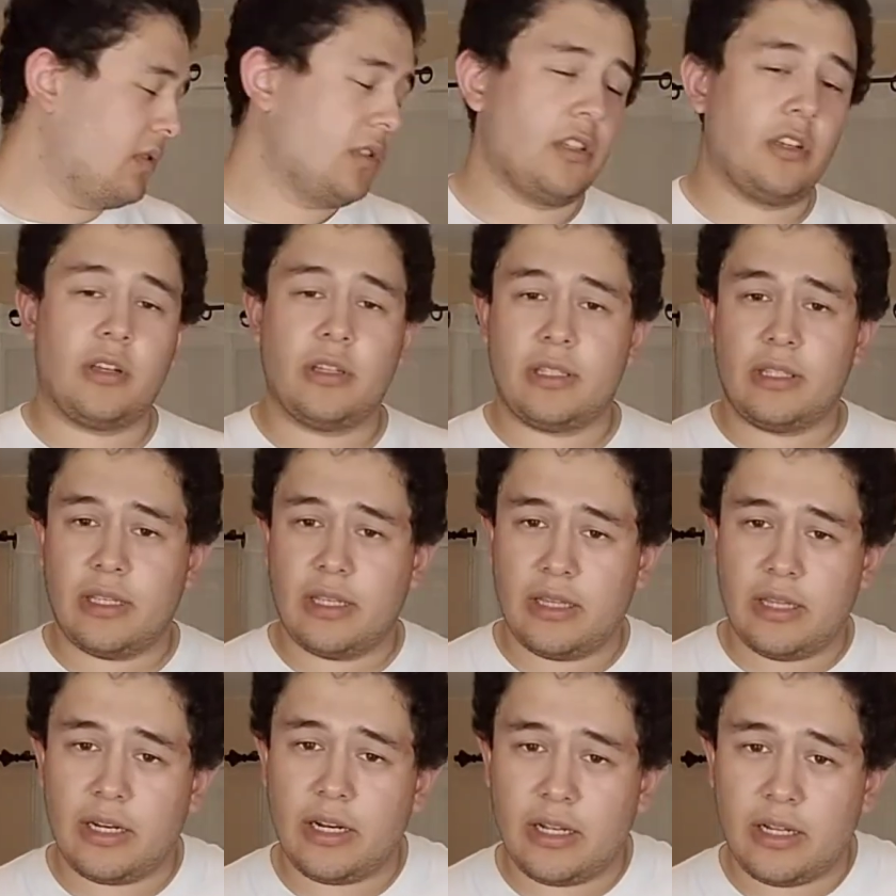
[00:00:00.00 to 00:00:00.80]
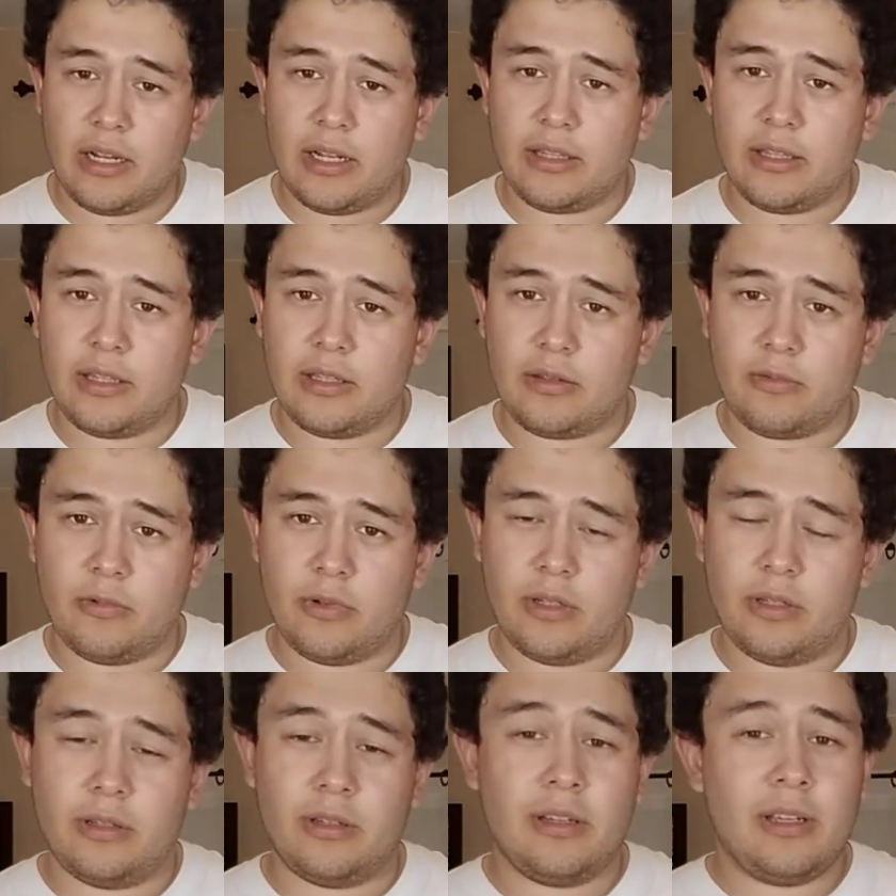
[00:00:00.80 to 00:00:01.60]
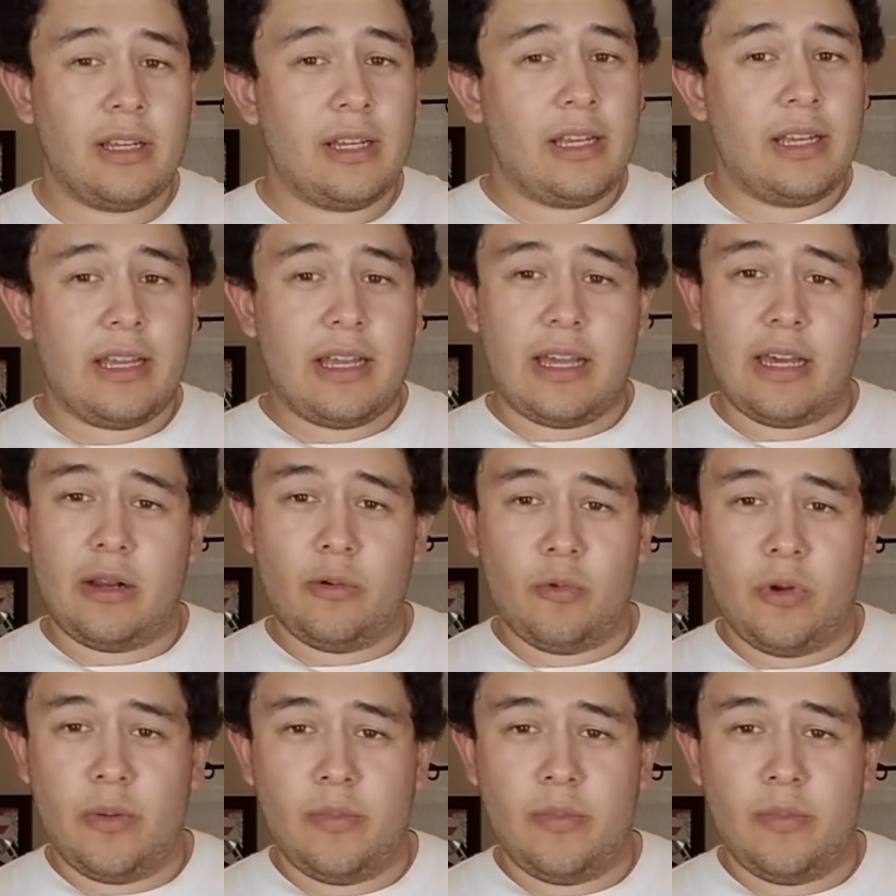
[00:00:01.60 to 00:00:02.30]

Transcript: So you can say that I got this one at a